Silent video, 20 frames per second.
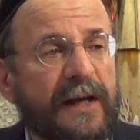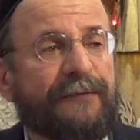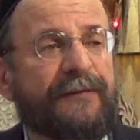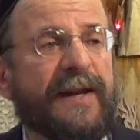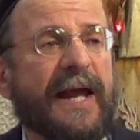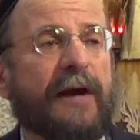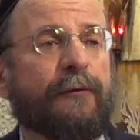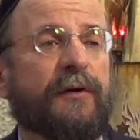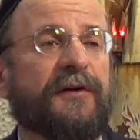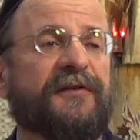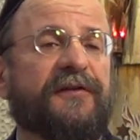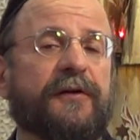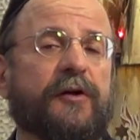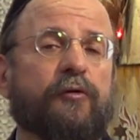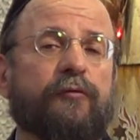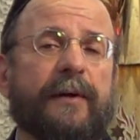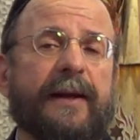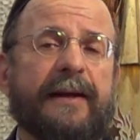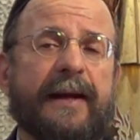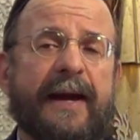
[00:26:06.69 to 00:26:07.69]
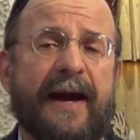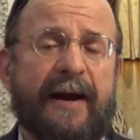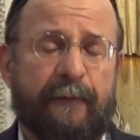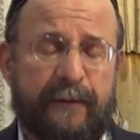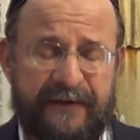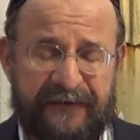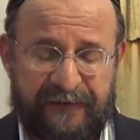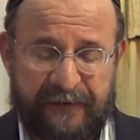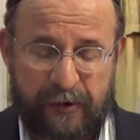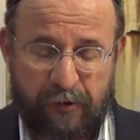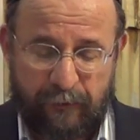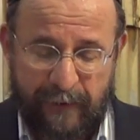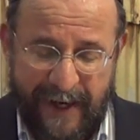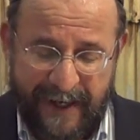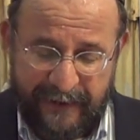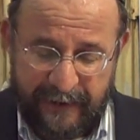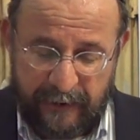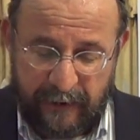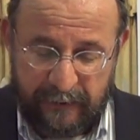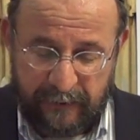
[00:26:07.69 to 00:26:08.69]
of an
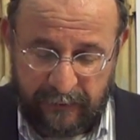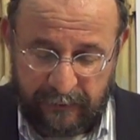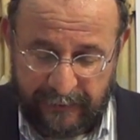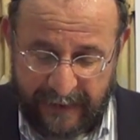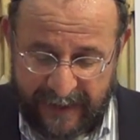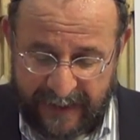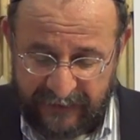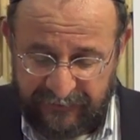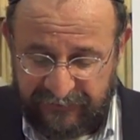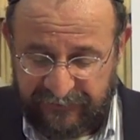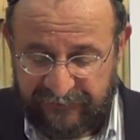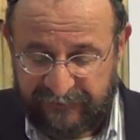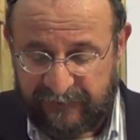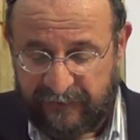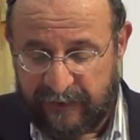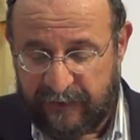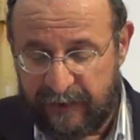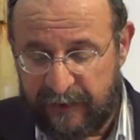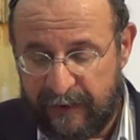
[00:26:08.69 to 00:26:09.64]
aristocratic class,